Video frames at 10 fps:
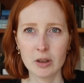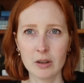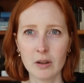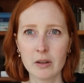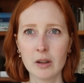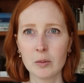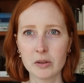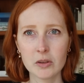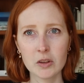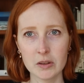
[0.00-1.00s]
I thought that
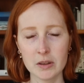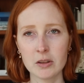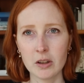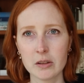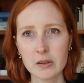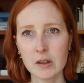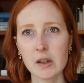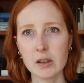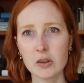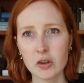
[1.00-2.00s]
was just
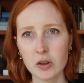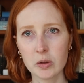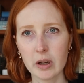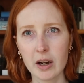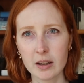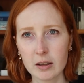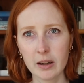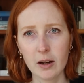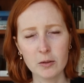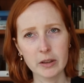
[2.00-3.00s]
adjusting to the higher
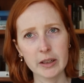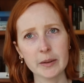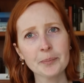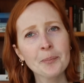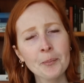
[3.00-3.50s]
count linen.